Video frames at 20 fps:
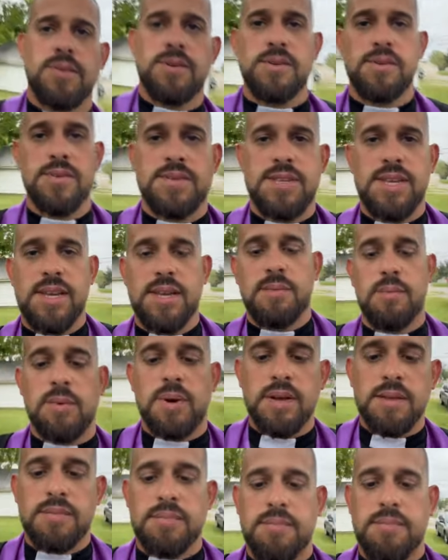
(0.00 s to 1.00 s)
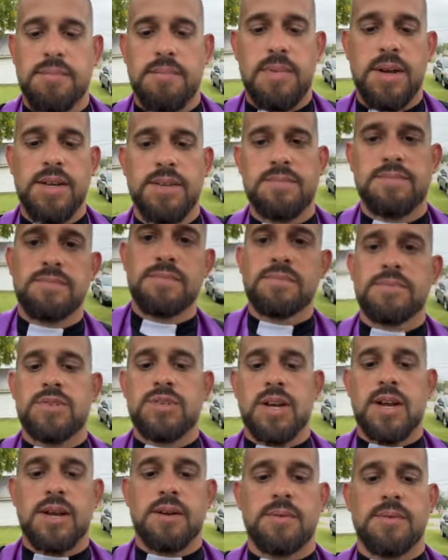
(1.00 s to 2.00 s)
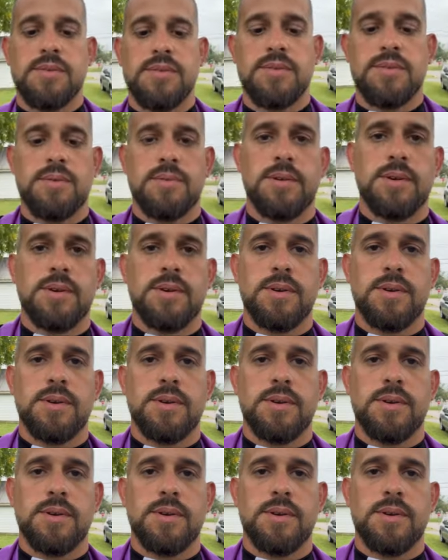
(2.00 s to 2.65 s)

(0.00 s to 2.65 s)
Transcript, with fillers: you can see what my child is doing.